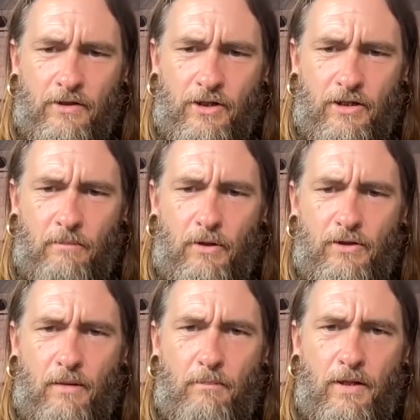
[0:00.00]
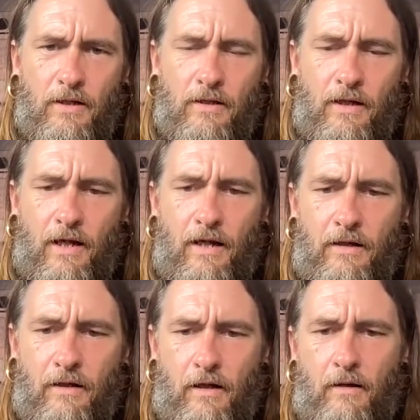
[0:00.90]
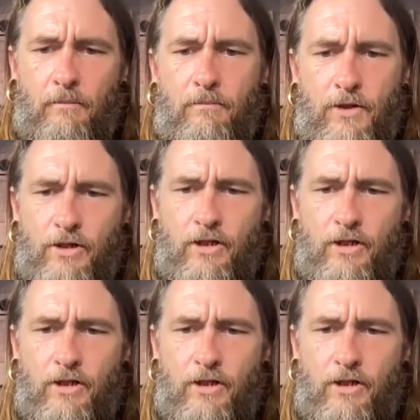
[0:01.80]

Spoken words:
She's in Mozambique, and she